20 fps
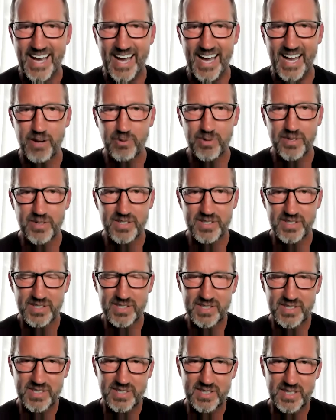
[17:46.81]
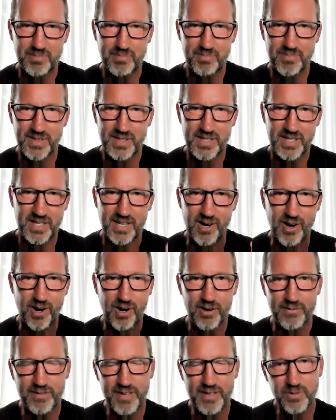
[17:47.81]
I was the the
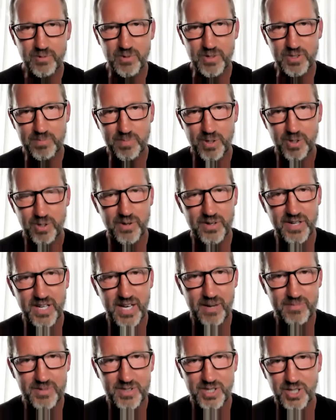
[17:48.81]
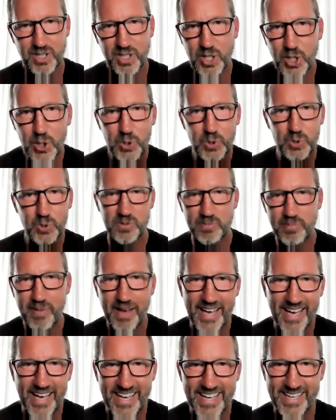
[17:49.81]
RV was pulled up to Coos
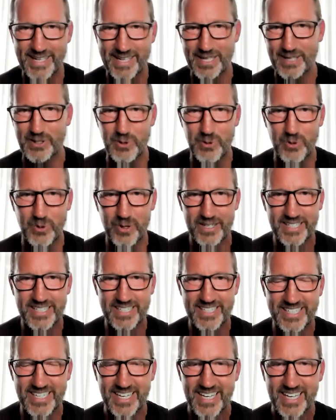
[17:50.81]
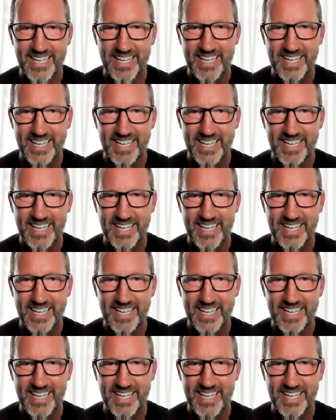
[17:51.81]
Bay in Oregon,